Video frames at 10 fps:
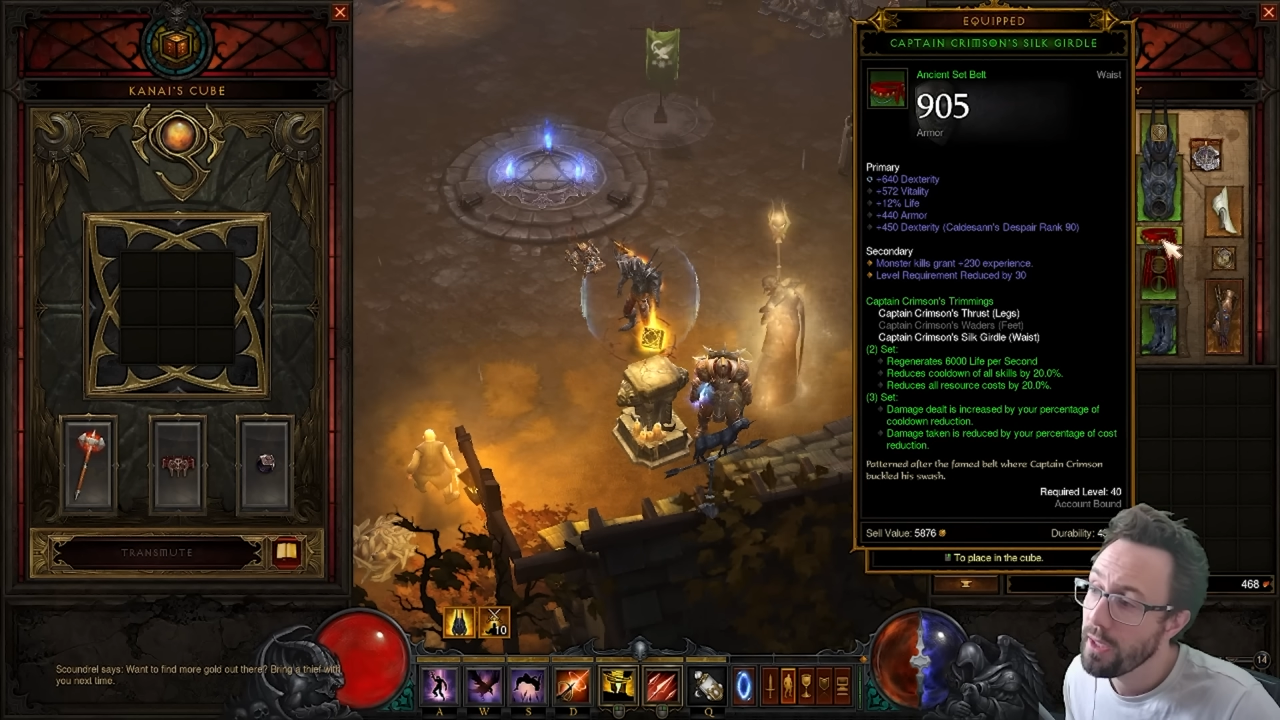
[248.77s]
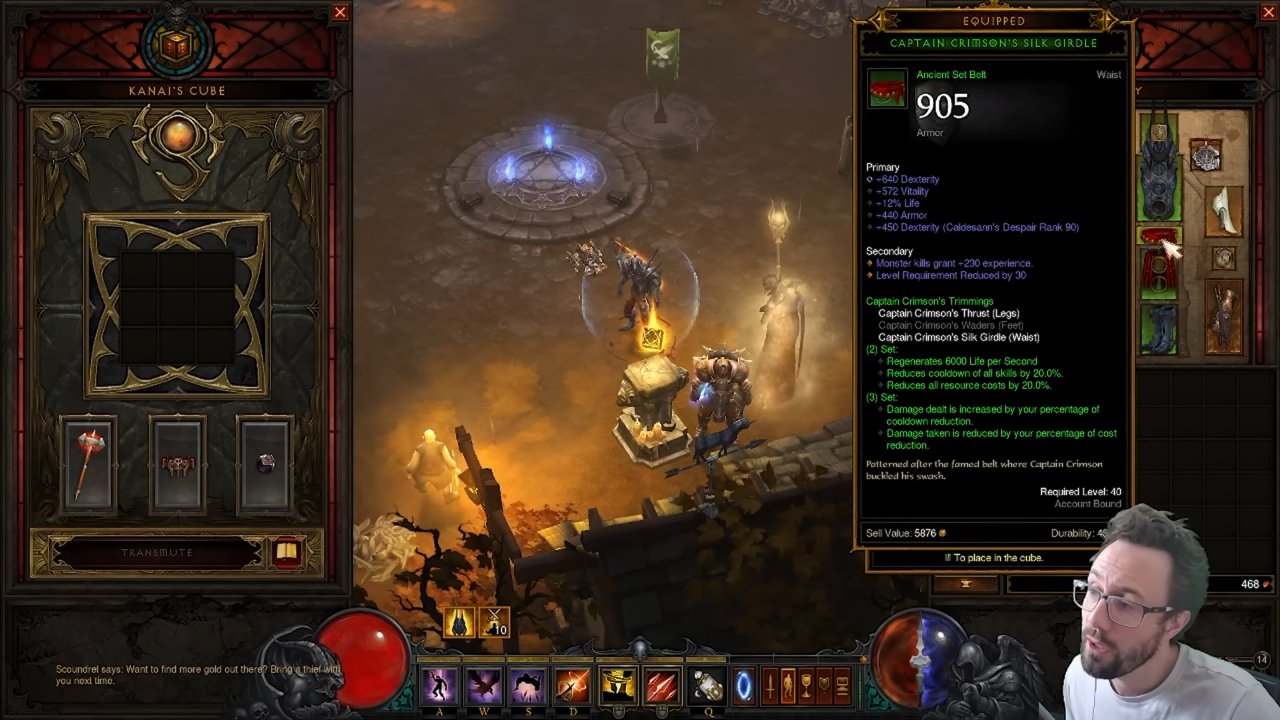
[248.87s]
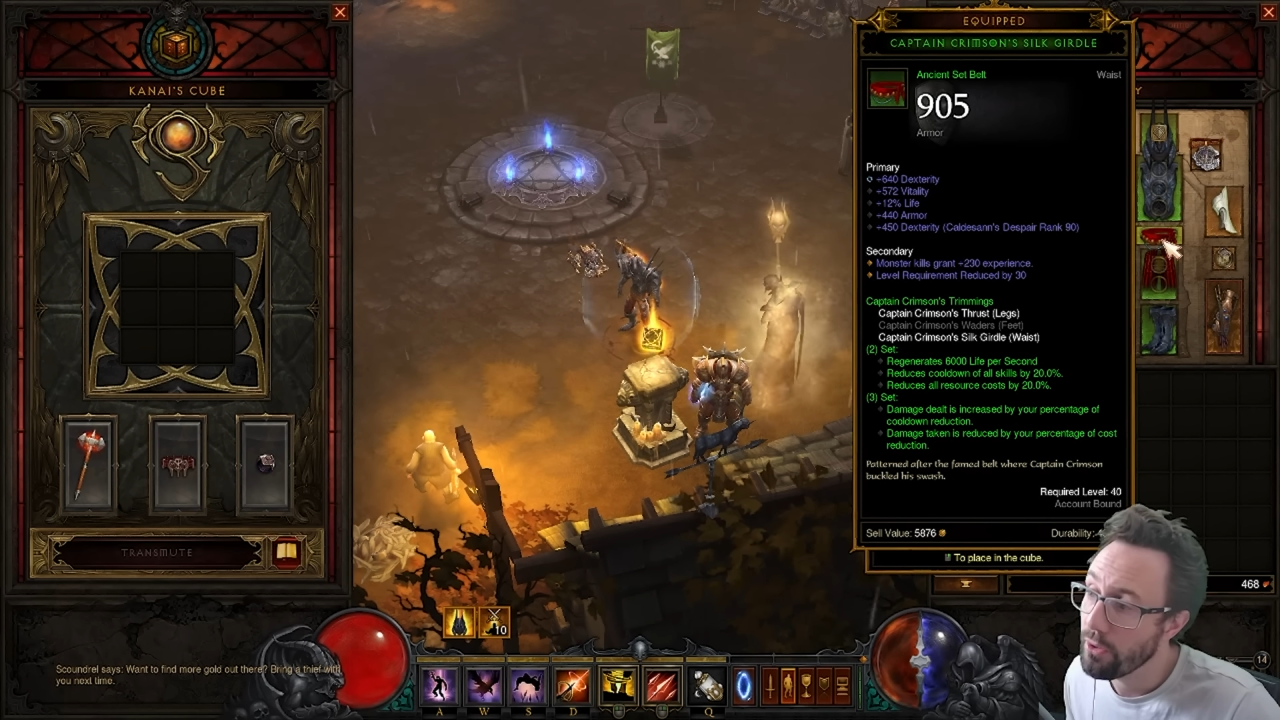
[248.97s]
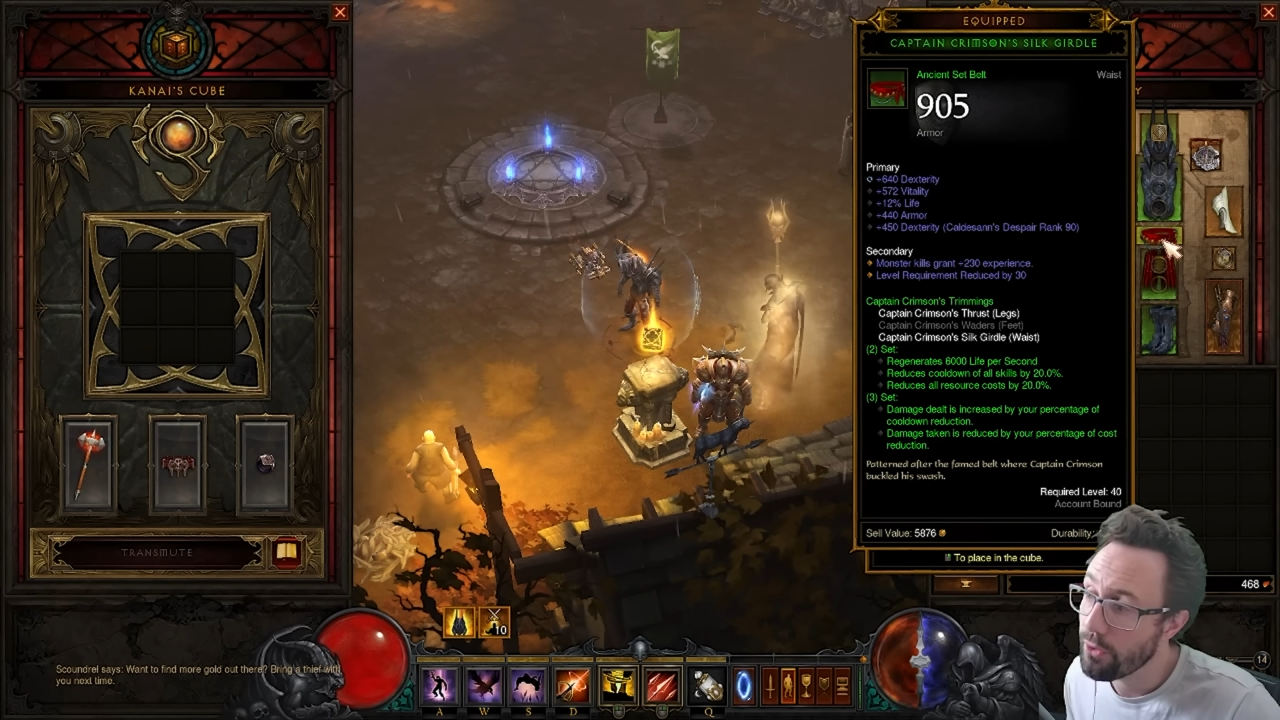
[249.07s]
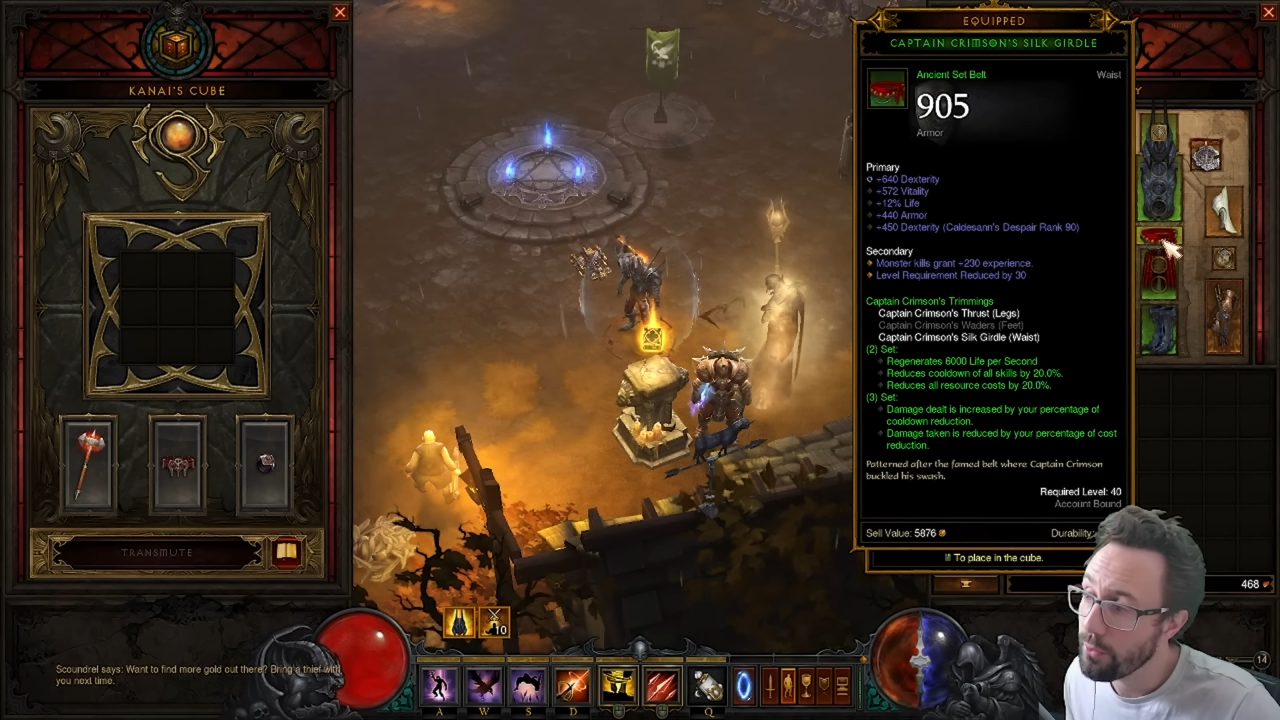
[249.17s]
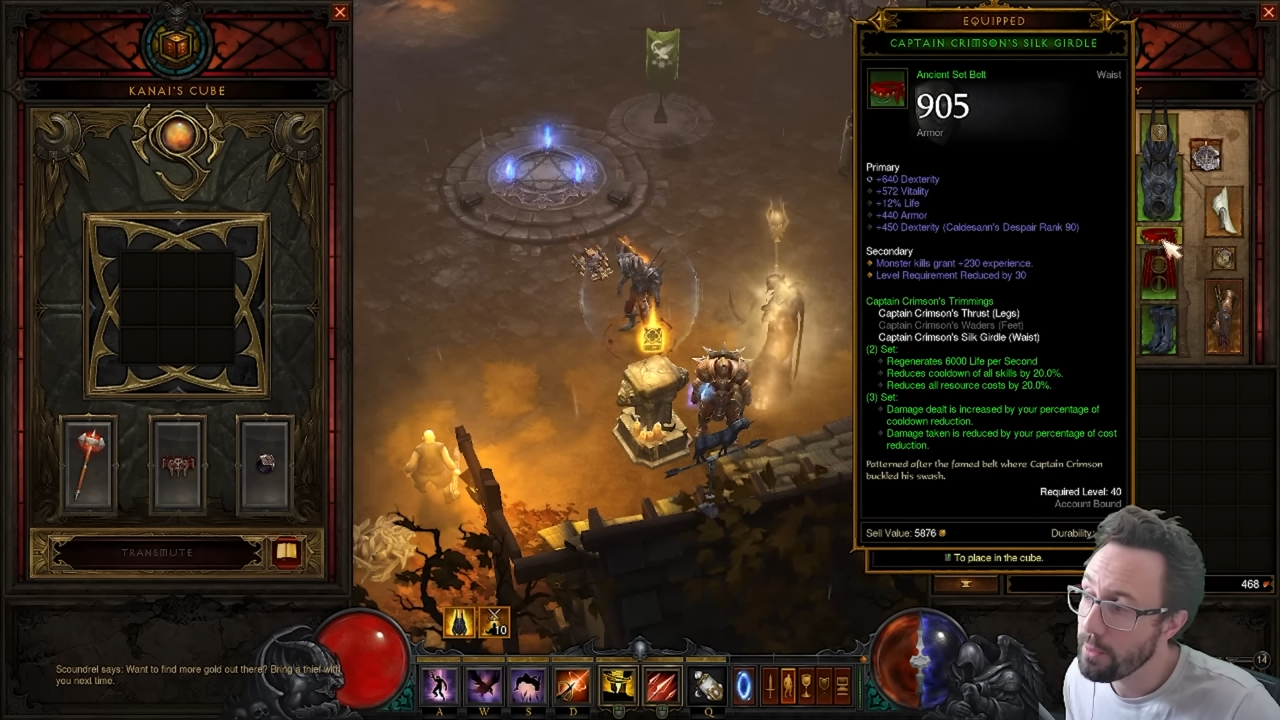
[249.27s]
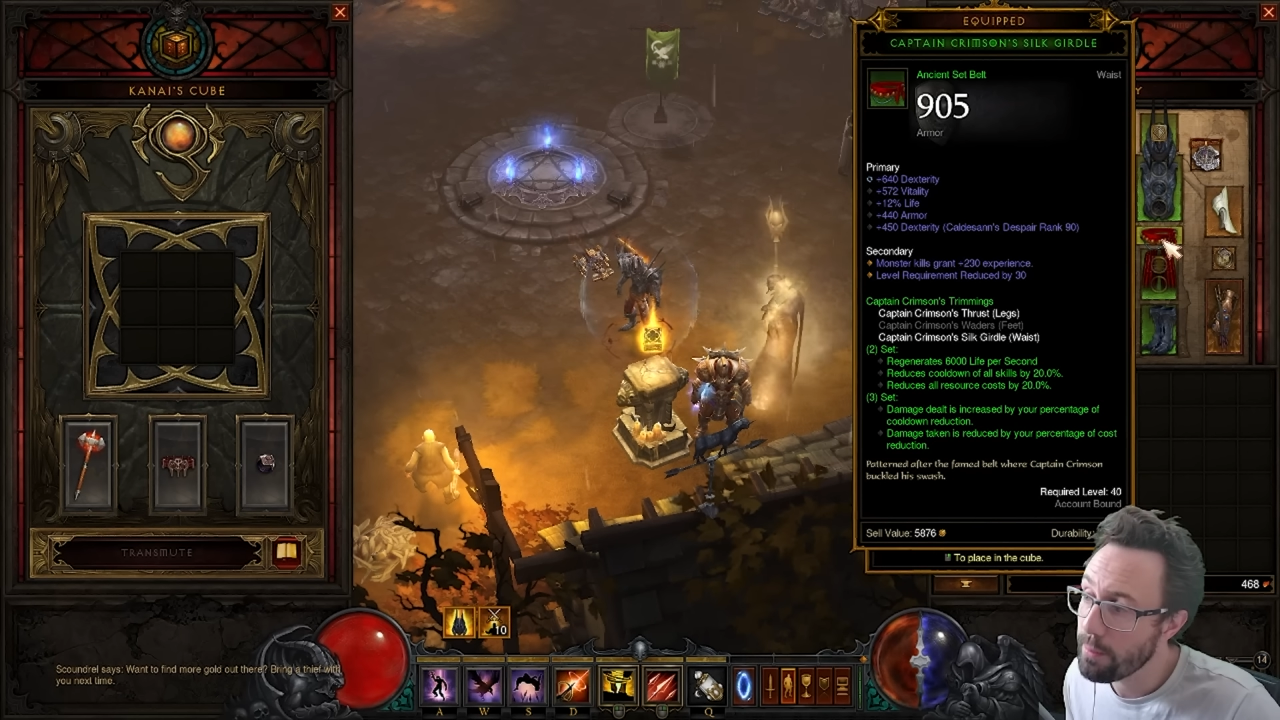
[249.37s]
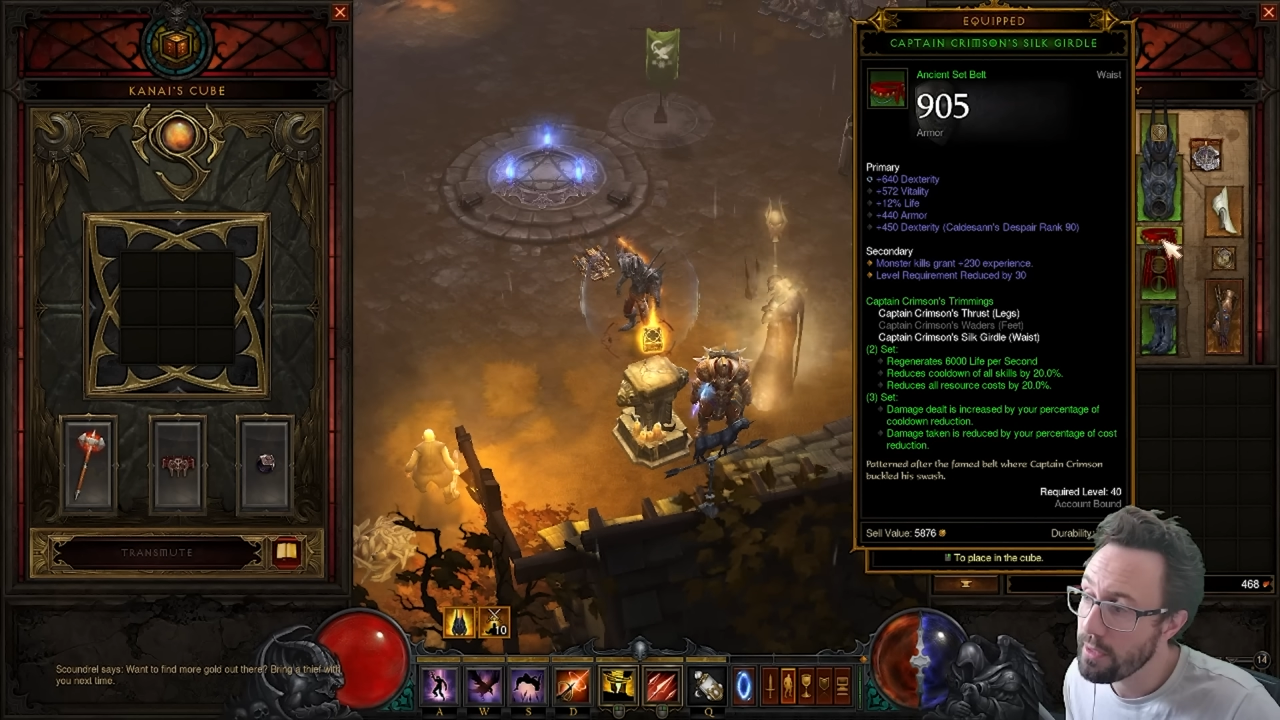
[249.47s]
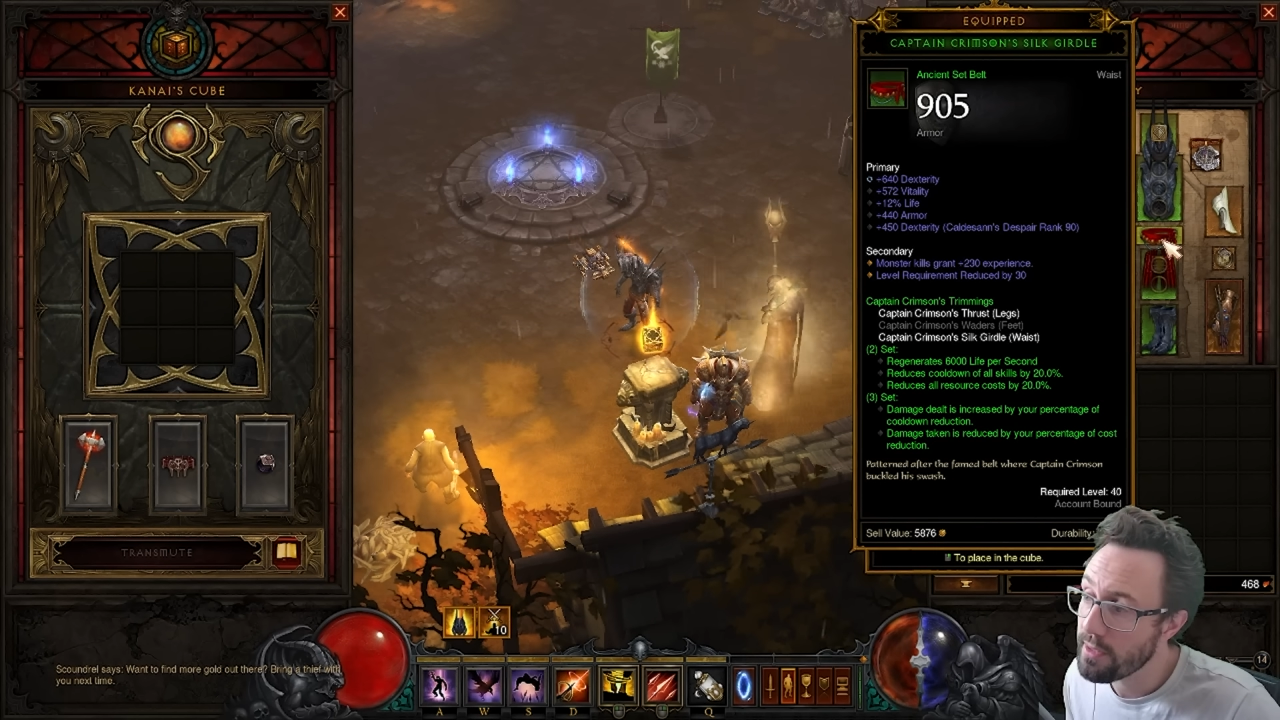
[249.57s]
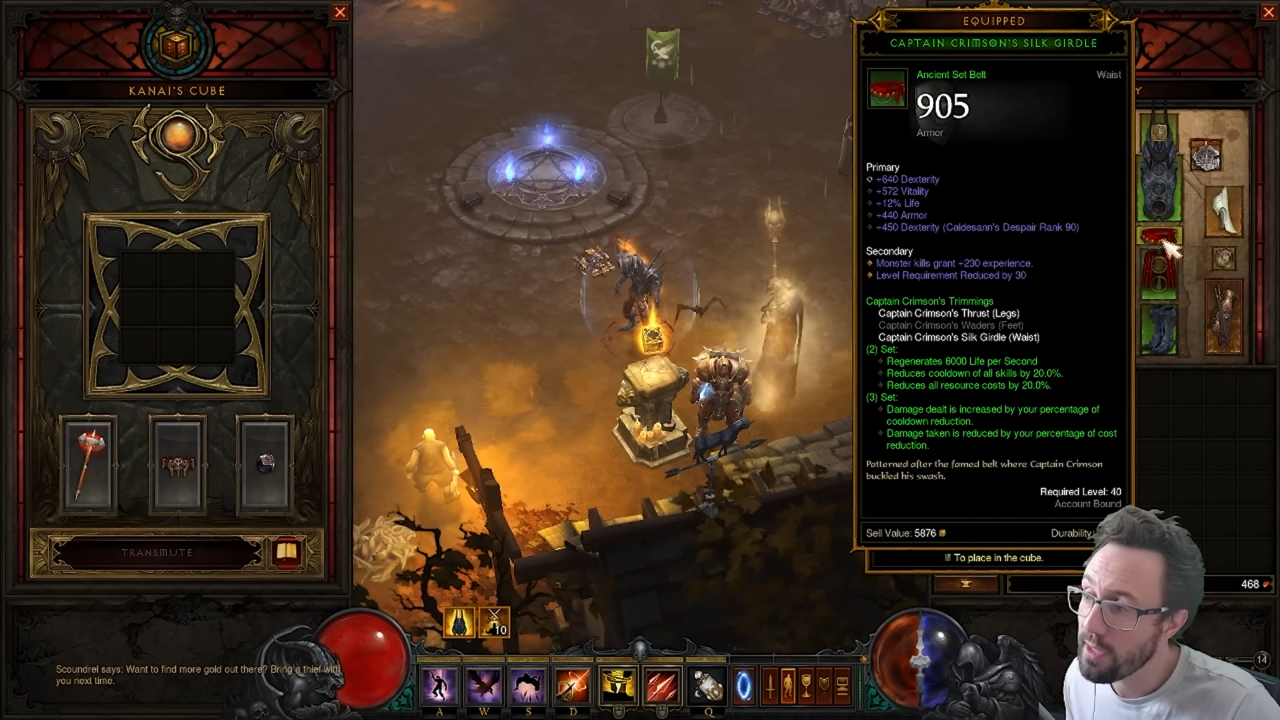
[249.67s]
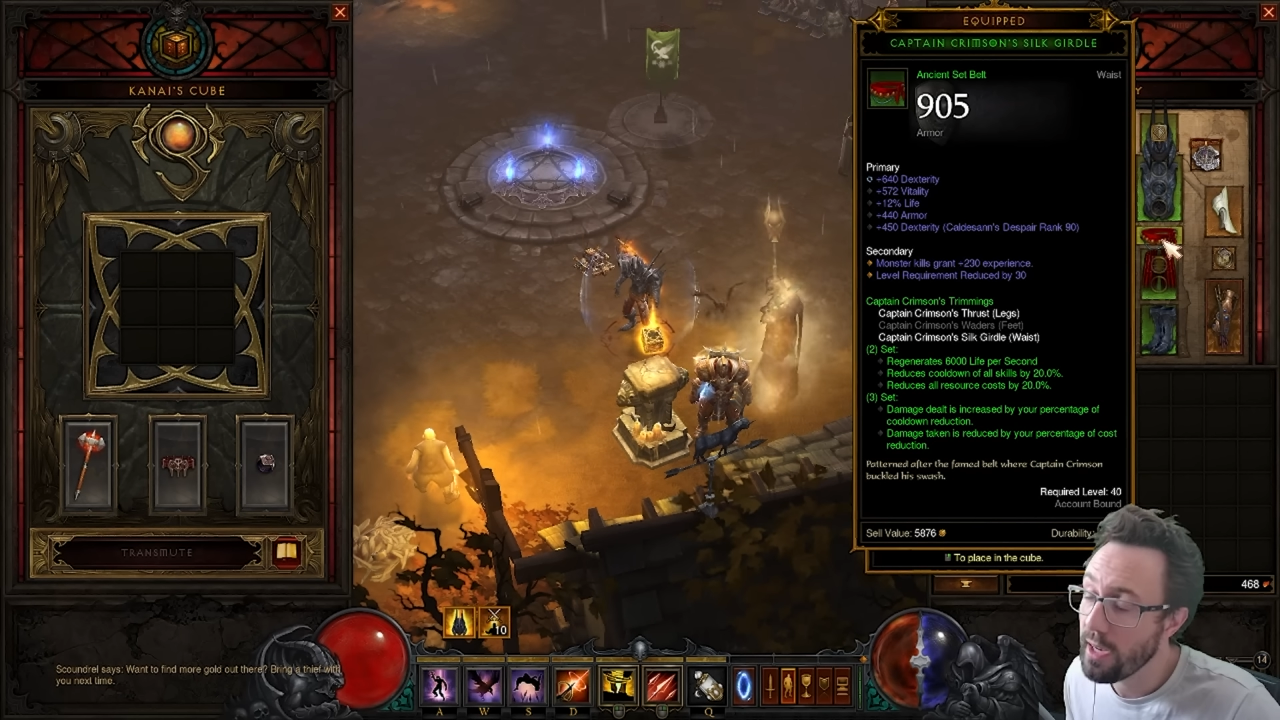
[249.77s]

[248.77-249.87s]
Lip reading: On the 3-piece,